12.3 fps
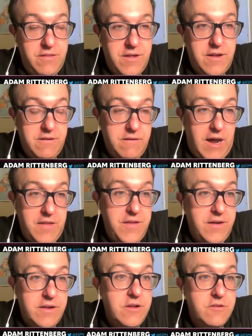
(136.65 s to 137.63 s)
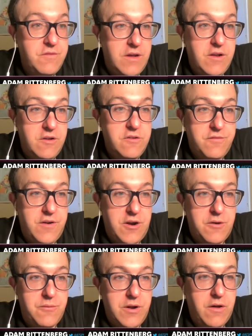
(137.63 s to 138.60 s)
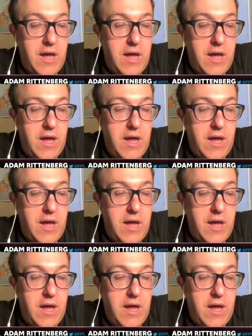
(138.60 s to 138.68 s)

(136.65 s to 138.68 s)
then I think it is very real.